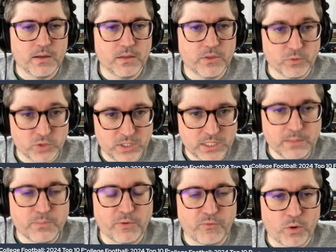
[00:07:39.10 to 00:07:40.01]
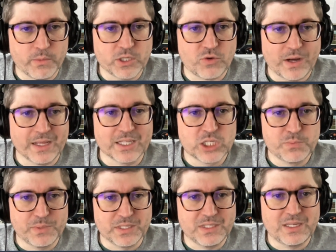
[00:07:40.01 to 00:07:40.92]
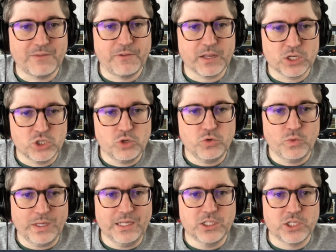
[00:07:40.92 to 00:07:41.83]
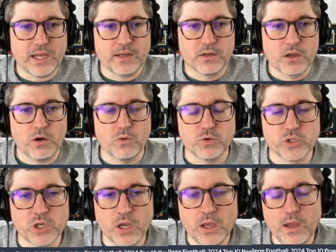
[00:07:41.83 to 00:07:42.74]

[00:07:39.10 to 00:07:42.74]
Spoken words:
those team performance ratings specific to each head coach.